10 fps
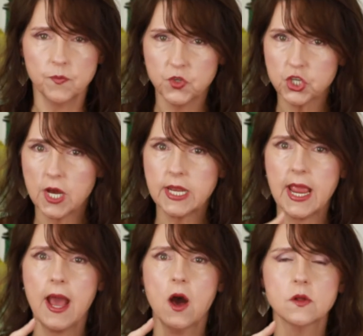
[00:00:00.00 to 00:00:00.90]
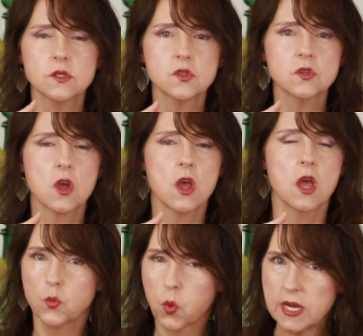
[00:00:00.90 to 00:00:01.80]
jut outs,
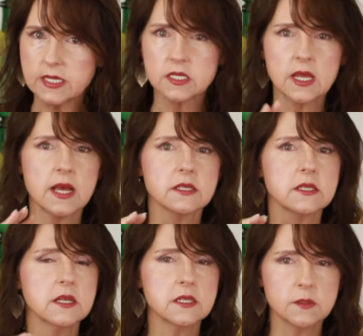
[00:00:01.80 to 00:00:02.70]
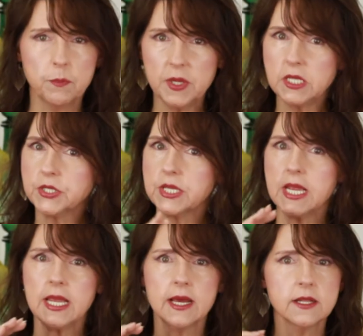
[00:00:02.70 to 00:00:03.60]
recesses,
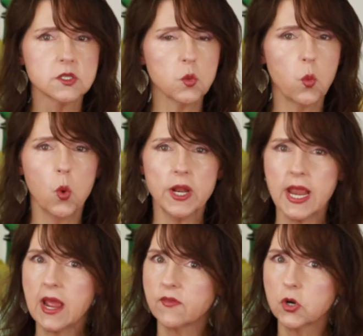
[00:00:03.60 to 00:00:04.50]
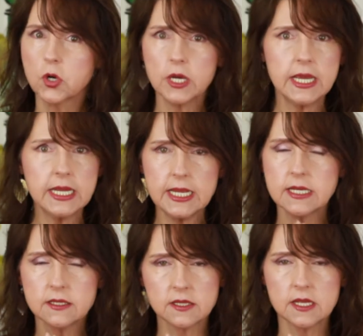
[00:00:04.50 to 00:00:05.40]
built-ins, whatever it
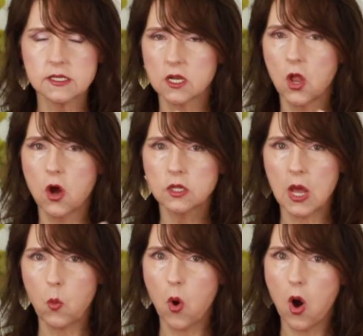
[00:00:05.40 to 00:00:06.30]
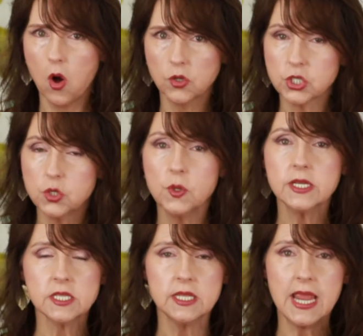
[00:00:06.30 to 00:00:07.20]
is that's along that wall, do
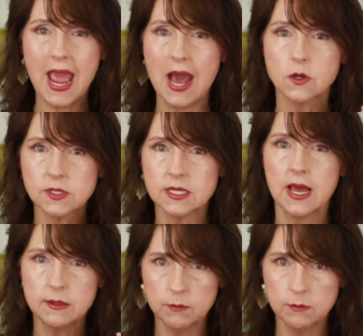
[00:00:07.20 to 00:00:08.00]
it to the outside